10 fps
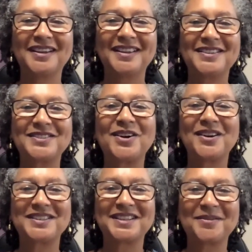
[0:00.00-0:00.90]

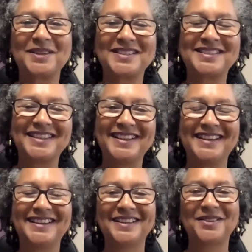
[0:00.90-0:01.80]
songs that we
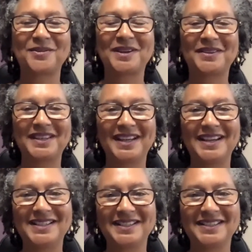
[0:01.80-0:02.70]
sing throughout the
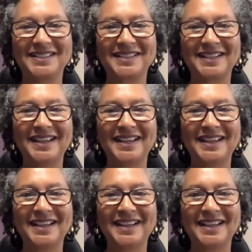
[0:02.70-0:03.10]
ages,